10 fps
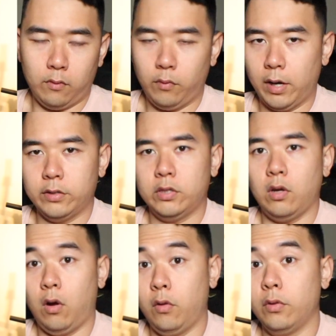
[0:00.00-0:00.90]
rest
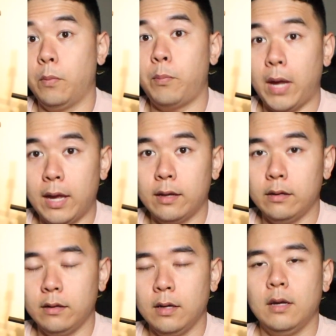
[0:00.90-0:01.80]
on the
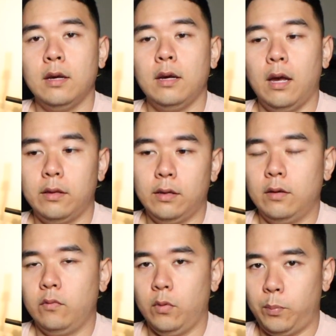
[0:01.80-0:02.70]
pin and
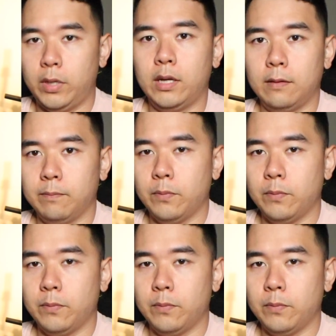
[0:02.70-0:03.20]
then repeat.